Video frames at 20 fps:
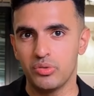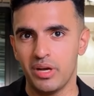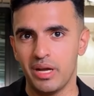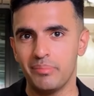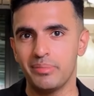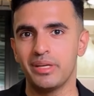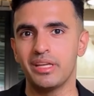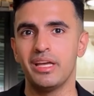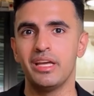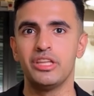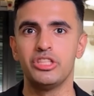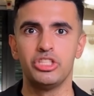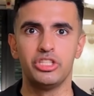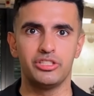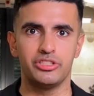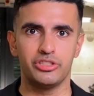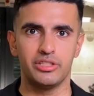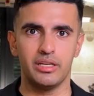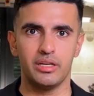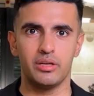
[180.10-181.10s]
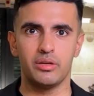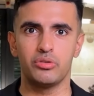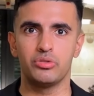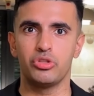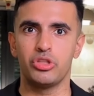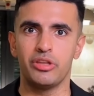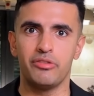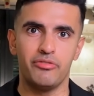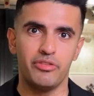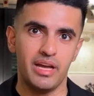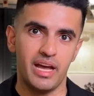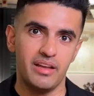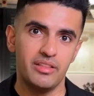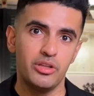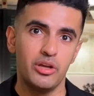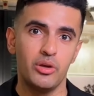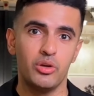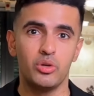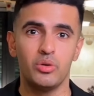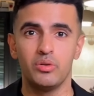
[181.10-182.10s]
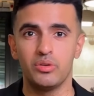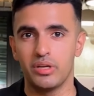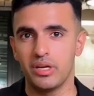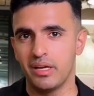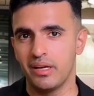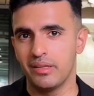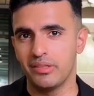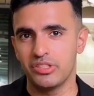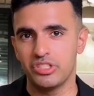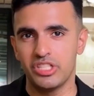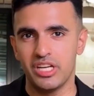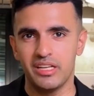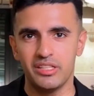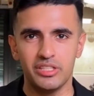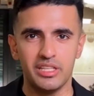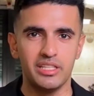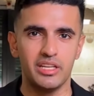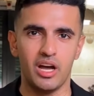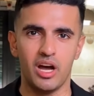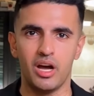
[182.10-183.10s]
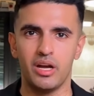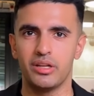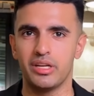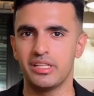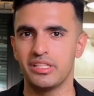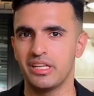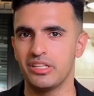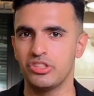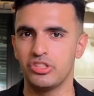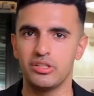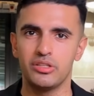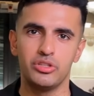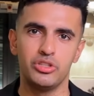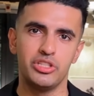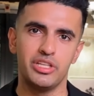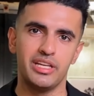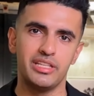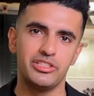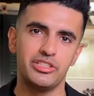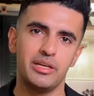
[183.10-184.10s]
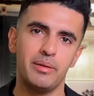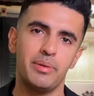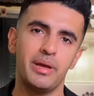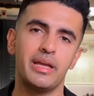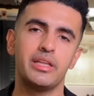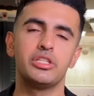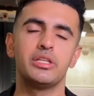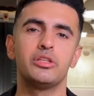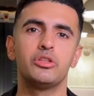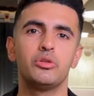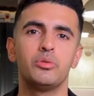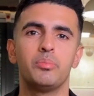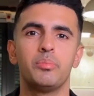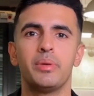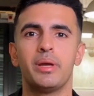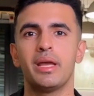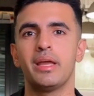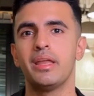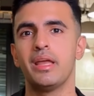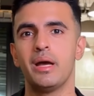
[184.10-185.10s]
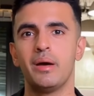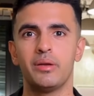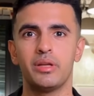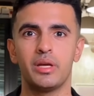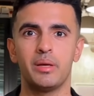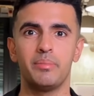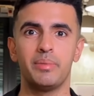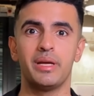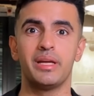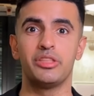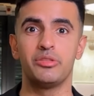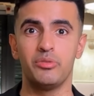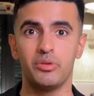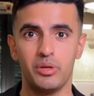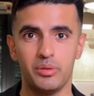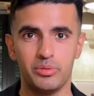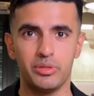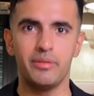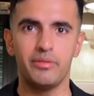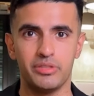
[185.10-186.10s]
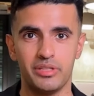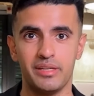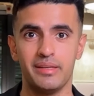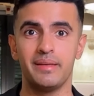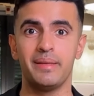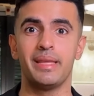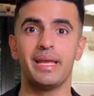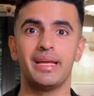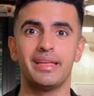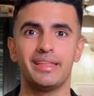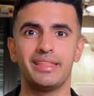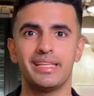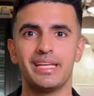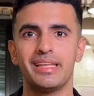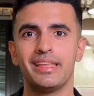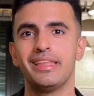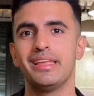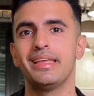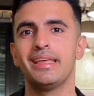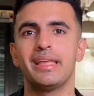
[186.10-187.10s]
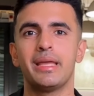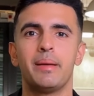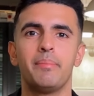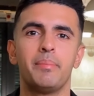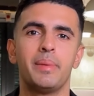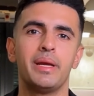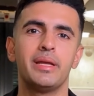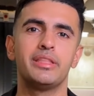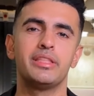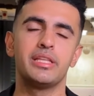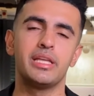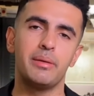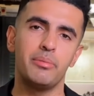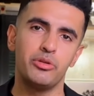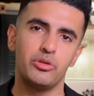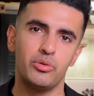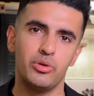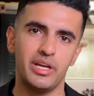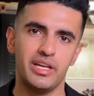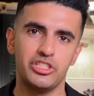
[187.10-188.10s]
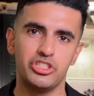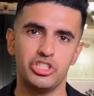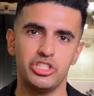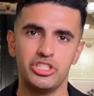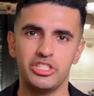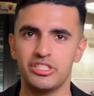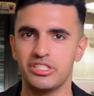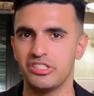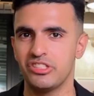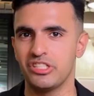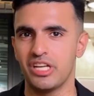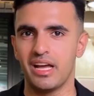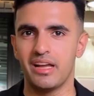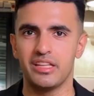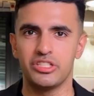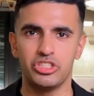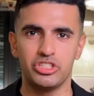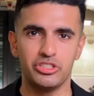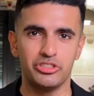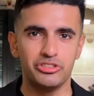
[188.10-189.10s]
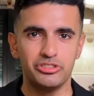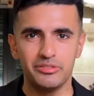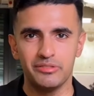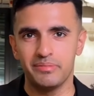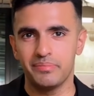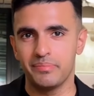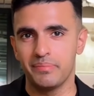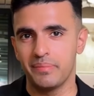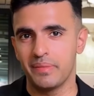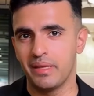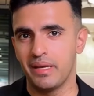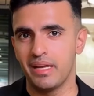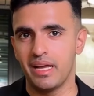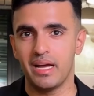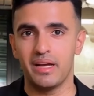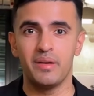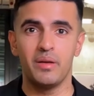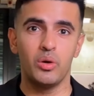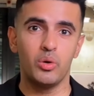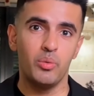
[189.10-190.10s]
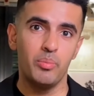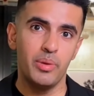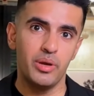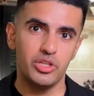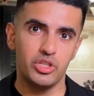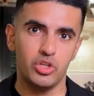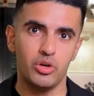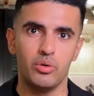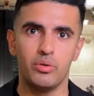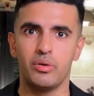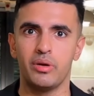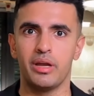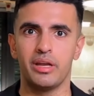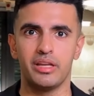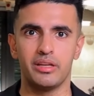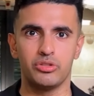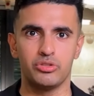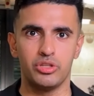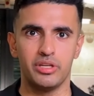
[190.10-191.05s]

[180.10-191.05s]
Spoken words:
applications, refactor code, generate architecture, create sub-agents to break down complex problems, and think step by step through engineering challenges. Like OpenClaw, it